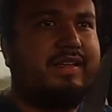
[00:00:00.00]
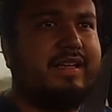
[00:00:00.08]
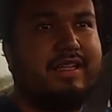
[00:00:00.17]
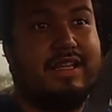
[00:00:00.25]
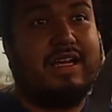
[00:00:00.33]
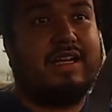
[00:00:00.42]

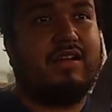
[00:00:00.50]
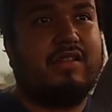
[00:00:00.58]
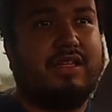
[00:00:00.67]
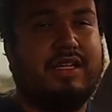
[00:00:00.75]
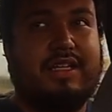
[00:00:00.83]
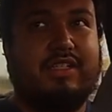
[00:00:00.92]
And like
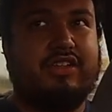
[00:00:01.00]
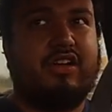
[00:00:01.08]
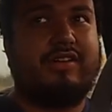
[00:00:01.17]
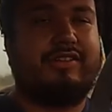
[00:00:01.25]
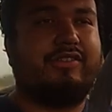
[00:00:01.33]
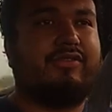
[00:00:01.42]
on these,
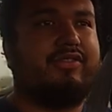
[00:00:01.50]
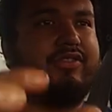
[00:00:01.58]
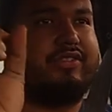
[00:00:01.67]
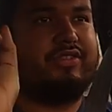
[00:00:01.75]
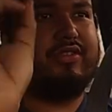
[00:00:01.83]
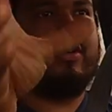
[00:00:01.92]
all you do is
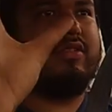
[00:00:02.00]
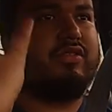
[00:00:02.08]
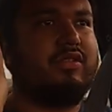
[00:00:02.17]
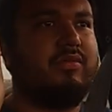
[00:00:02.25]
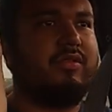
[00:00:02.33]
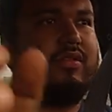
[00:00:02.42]
just throw
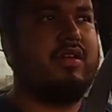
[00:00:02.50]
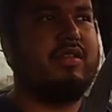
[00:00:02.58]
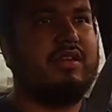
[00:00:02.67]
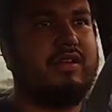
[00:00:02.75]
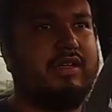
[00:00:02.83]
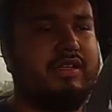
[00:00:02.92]
the trimmer
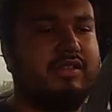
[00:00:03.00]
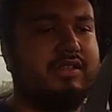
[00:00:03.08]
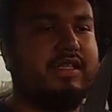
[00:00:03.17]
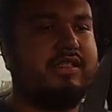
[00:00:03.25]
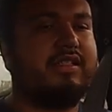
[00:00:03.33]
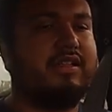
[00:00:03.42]
on there and you're
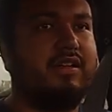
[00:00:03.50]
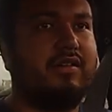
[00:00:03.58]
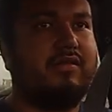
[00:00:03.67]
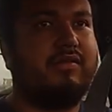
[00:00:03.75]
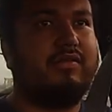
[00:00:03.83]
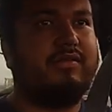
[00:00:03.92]
set to go.
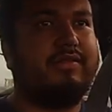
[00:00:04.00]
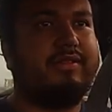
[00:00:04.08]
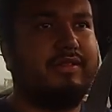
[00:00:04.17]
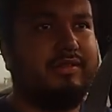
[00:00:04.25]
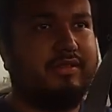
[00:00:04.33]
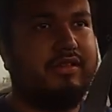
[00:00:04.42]

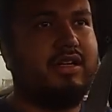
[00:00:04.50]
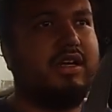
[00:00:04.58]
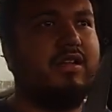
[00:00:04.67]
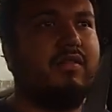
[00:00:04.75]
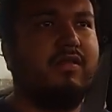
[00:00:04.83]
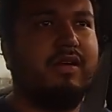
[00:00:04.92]
You don't
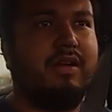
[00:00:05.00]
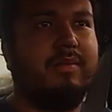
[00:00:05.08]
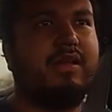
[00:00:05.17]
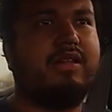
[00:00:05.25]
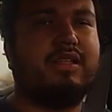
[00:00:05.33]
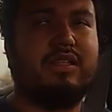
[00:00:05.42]
gotta worry
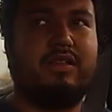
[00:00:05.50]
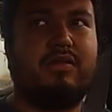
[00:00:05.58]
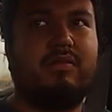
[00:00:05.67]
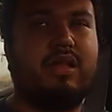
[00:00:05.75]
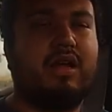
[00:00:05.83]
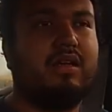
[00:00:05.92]
about the
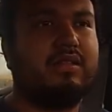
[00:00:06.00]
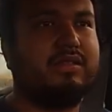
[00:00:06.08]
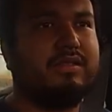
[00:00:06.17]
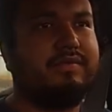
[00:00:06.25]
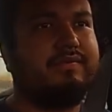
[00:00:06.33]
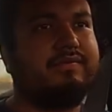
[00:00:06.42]
little blocks.
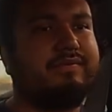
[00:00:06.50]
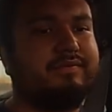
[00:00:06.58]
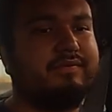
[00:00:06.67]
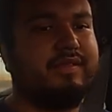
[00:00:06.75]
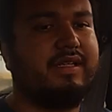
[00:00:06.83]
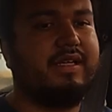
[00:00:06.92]

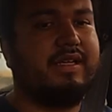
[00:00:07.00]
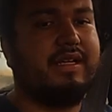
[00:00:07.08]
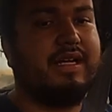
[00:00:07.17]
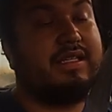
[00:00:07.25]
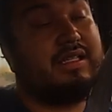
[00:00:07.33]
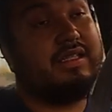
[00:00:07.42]
And
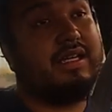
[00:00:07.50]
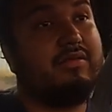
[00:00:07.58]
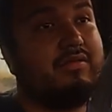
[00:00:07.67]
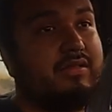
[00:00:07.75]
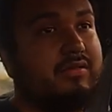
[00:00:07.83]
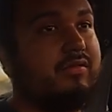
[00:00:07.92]
I thought that
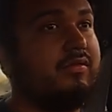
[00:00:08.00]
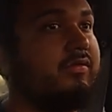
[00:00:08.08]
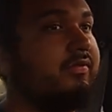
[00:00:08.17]
was cool.